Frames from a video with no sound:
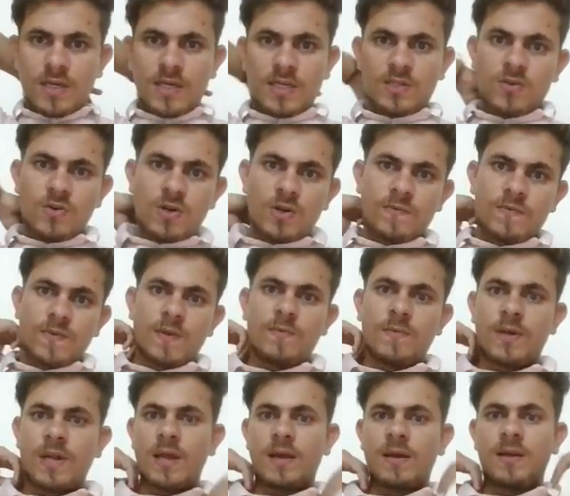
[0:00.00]
A short
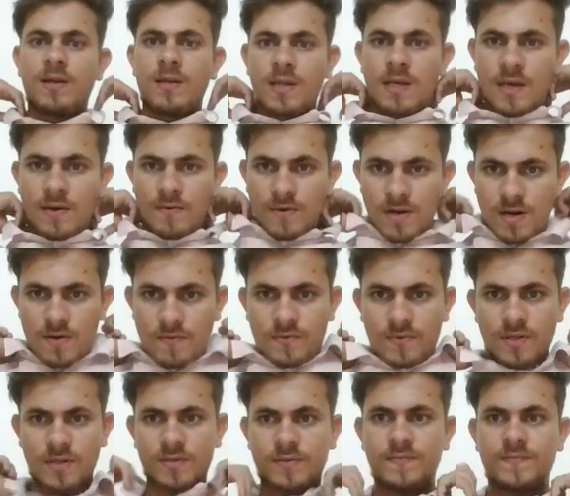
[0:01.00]
film, Tangled Ever
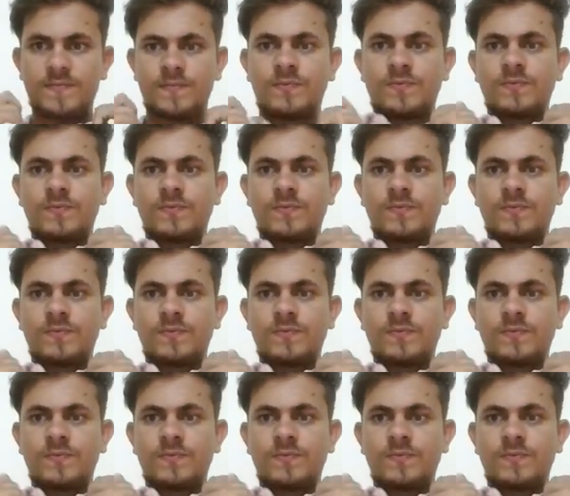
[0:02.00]
After,